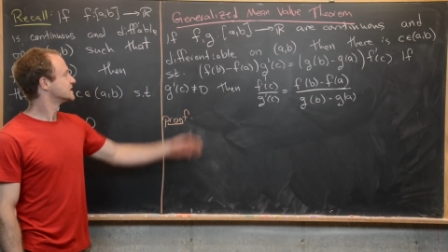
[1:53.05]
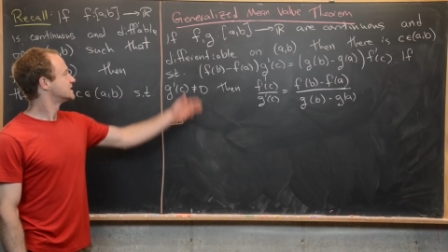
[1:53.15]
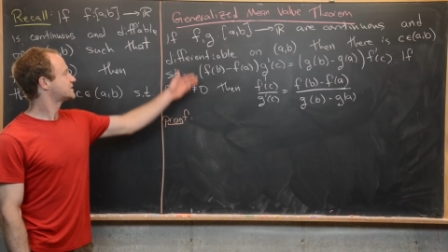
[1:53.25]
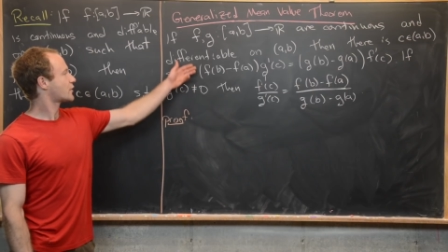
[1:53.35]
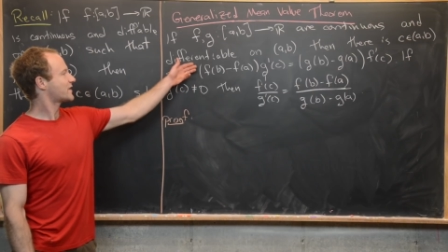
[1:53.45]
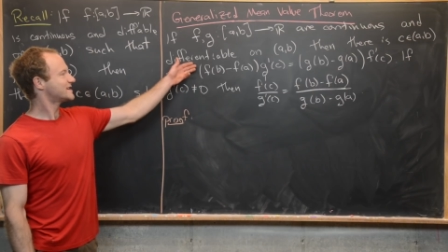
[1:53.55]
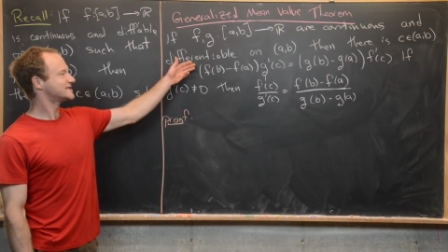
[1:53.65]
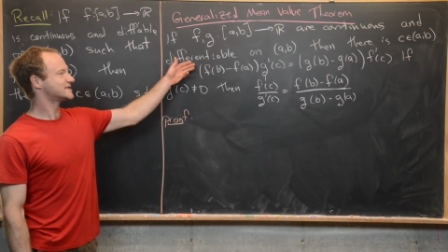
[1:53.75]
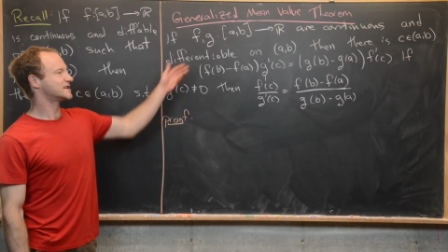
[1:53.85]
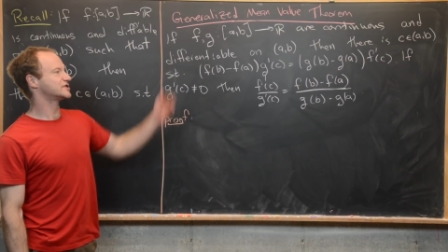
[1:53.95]
So this
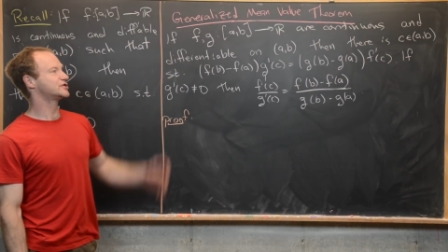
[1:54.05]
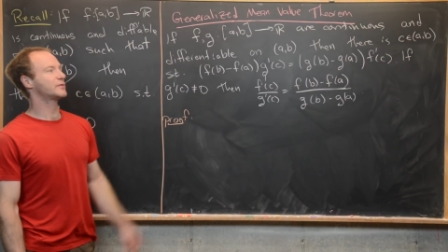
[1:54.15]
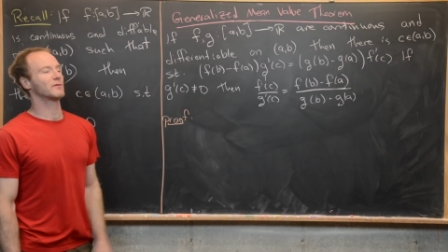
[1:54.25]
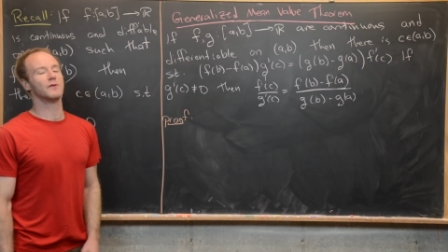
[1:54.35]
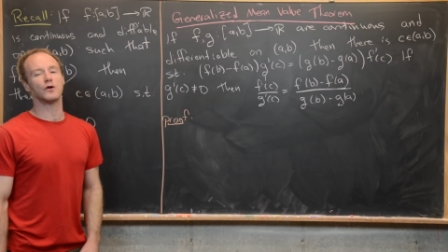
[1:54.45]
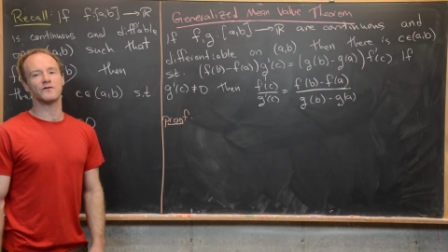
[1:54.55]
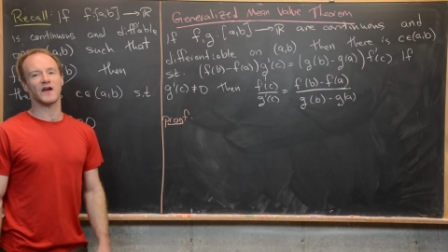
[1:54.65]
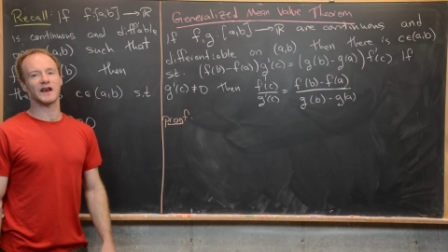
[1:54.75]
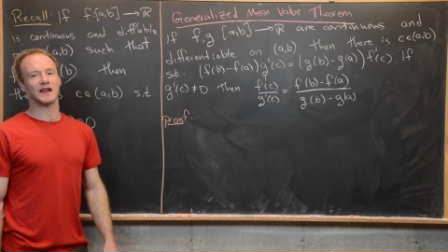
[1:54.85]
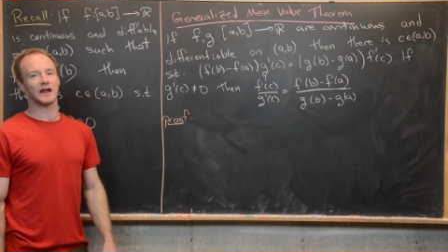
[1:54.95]
isn't a super
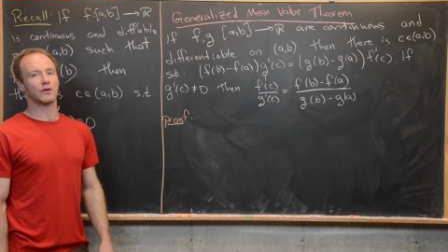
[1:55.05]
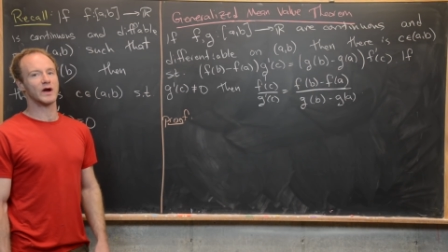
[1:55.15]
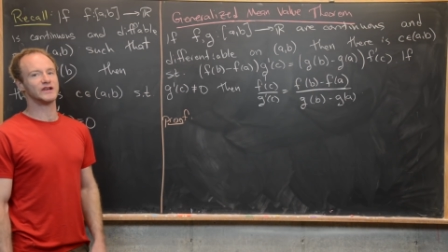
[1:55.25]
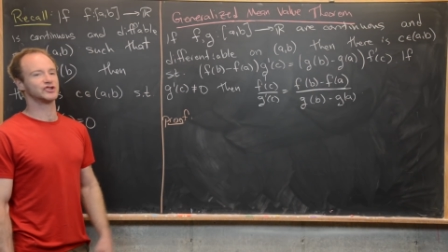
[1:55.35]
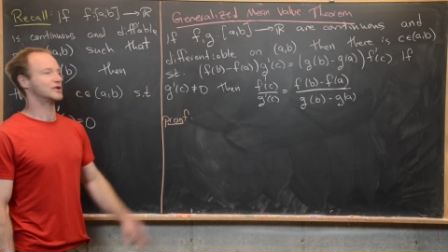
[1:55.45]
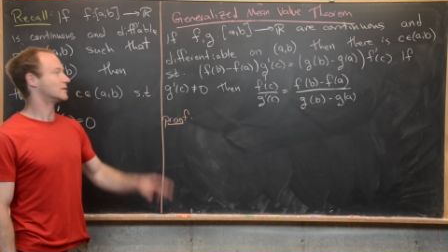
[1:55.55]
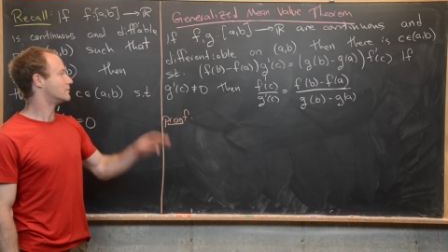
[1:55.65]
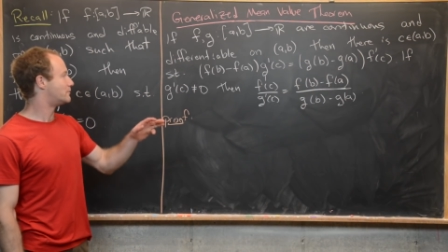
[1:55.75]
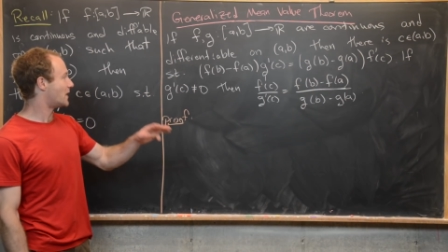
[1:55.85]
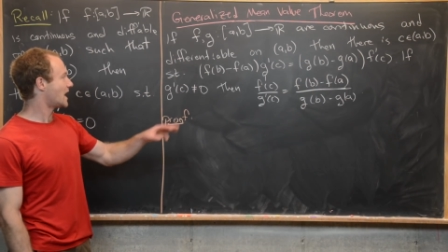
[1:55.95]
motivating equation,
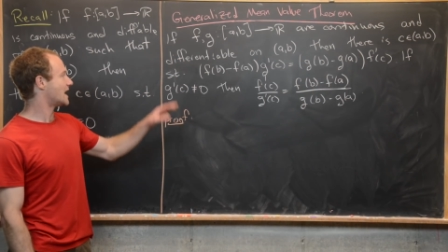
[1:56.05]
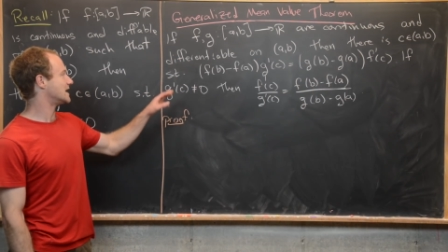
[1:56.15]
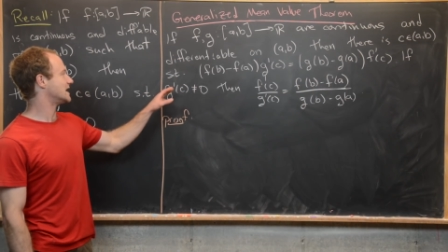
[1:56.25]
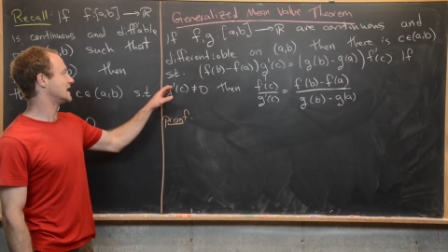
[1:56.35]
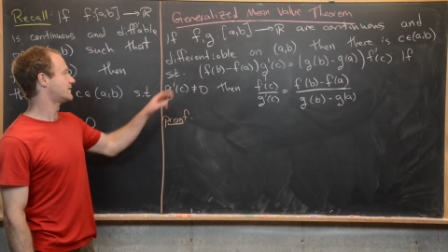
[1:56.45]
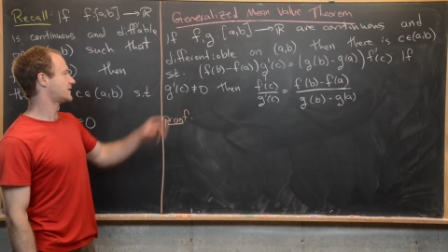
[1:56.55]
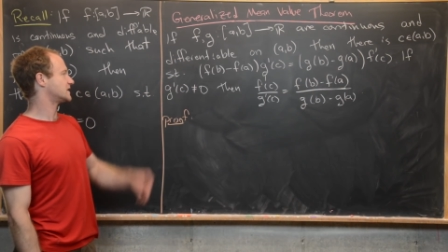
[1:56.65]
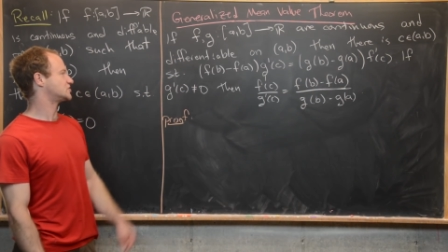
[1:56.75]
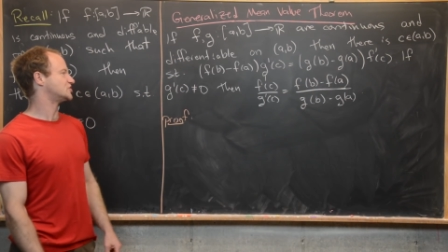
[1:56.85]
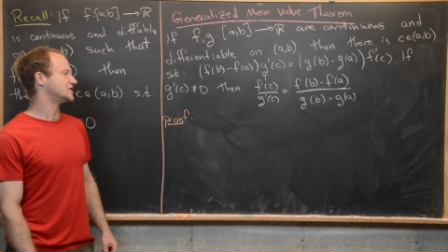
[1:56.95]
but if
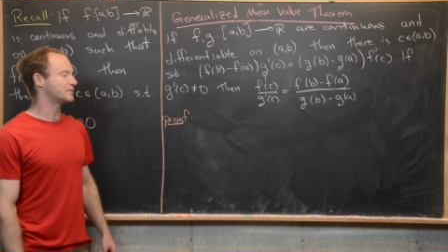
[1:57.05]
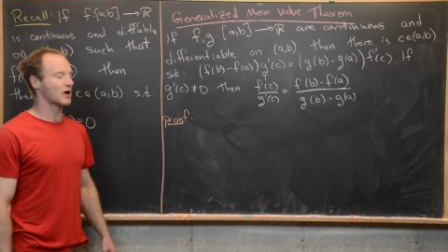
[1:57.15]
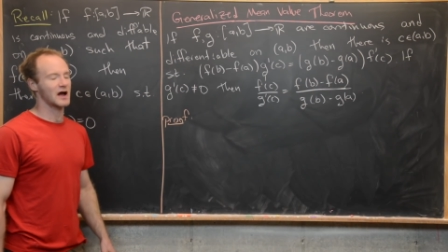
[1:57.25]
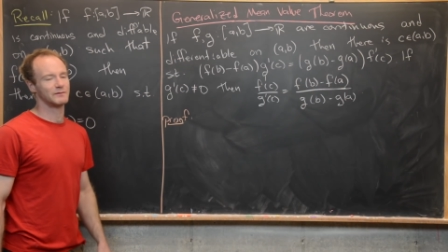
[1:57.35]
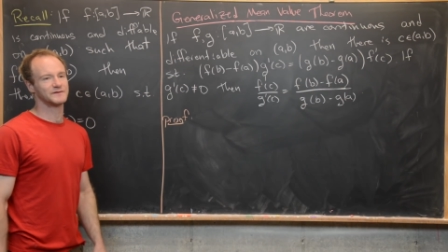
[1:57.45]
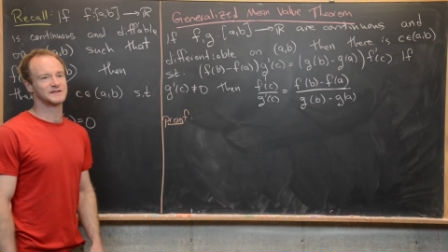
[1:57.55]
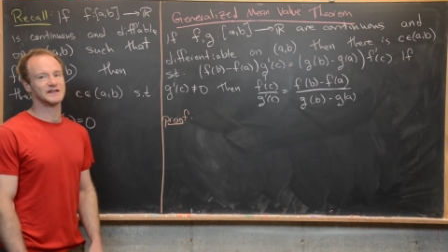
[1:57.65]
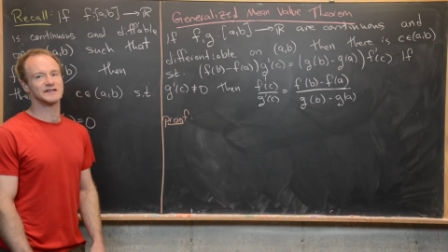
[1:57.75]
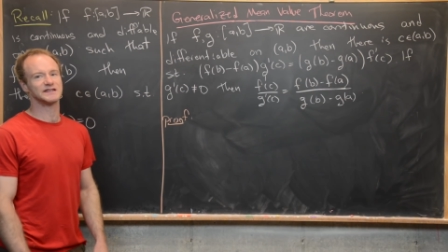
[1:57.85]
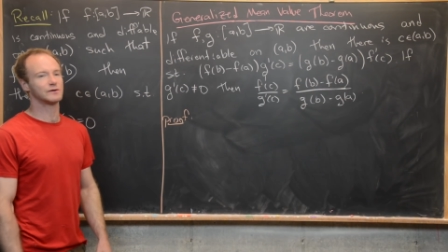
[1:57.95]
g prime of
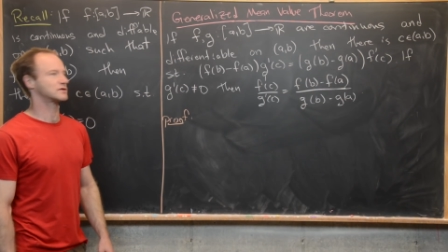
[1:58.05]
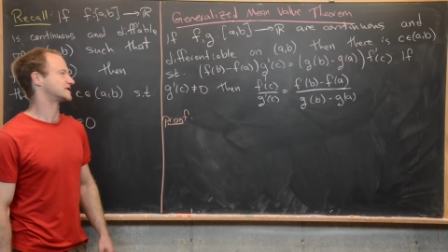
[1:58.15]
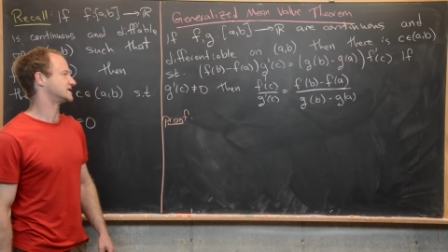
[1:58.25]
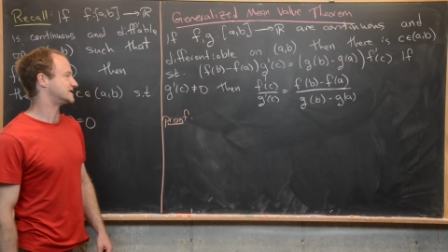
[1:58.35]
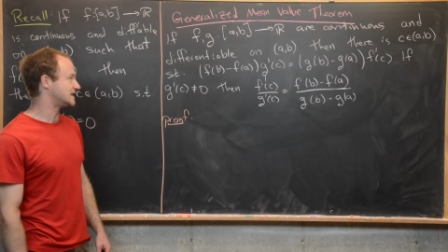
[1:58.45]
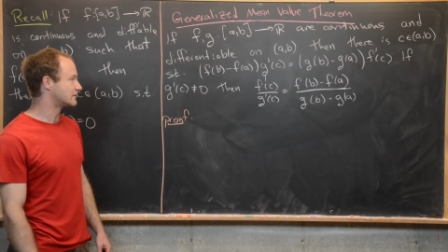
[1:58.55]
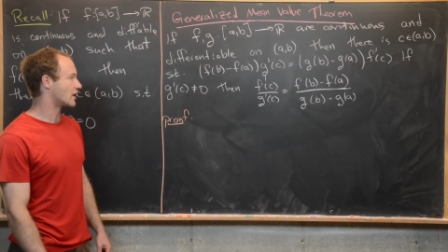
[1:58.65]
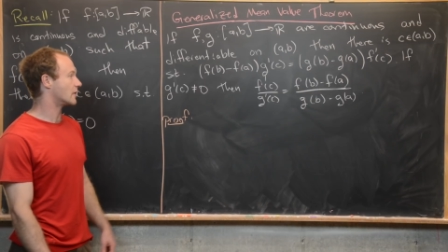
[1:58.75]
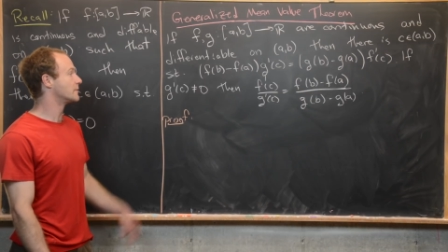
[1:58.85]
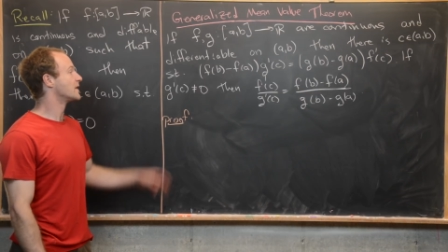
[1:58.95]
c is equal to
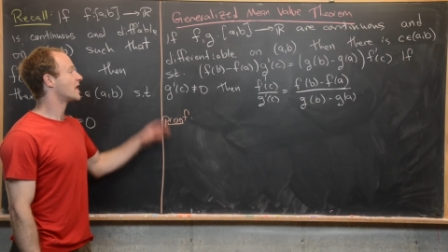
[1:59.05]
zero,